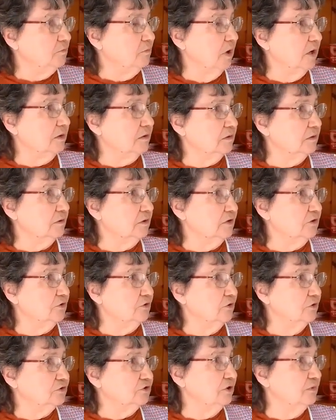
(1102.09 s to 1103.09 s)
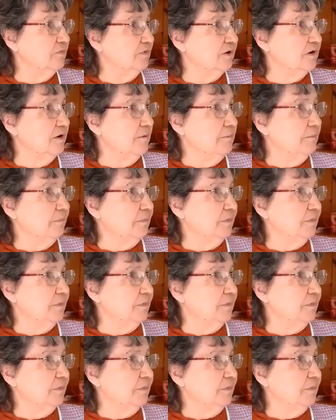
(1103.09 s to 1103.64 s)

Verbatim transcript: Well, from beginning?